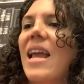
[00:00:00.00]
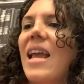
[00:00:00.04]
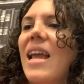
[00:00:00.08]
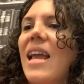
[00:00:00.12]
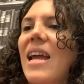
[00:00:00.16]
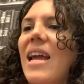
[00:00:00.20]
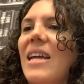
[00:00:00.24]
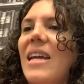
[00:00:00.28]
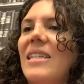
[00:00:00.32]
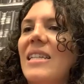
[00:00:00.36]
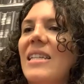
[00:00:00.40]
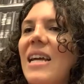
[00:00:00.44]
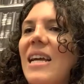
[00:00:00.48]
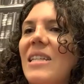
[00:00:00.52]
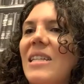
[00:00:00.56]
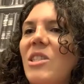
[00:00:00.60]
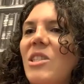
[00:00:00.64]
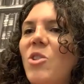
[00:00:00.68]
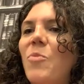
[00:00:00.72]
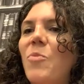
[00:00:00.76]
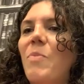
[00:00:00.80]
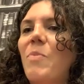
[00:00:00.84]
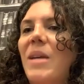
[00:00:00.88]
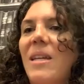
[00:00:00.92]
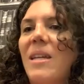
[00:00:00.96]
And
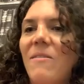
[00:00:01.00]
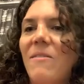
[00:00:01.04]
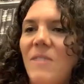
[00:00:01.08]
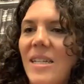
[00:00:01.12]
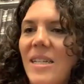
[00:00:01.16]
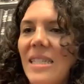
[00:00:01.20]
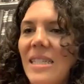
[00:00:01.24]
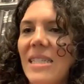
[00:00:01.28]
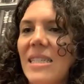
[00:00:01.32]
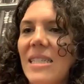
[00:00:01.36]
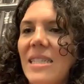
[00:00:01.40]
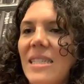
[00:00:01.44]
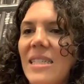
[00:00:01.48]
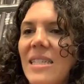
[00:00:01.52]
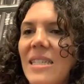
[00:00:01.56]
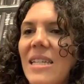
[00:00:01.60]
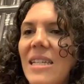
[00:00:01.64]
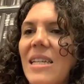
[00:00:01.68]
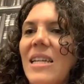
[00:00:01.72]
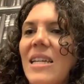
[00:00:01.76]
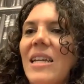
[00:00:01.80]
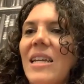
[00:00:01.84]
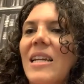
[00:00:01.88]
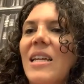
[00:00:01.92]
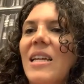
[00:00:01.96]
as you pivot,
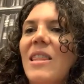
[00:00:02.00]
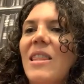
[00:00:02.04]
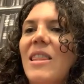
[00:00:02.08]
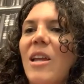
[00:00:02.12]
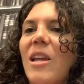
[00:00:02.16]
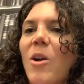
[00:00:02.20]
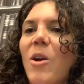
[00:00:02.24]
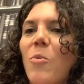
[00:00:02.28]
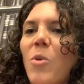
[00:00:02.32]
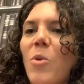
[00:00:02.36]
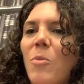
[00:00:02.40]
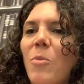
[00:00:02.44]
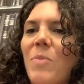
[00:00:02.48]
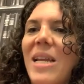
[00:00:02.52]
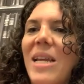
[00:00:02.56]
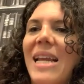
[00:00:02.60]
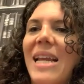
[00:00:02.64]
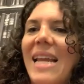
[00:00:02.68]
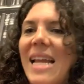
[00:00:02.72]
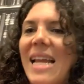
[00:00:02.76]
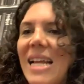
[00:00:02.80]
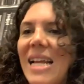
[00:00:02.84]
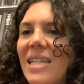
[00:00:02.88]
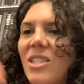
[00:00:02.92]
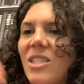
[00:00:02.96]
there will be an
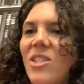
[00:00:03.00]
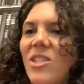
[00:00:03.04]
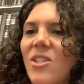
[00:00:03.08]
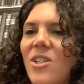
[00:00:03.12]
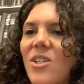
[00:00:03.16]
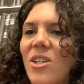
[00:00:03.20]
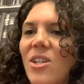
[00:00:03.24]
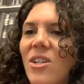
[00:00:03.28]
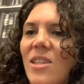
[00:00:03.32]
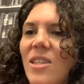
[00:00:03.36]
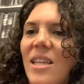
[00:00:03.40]
answer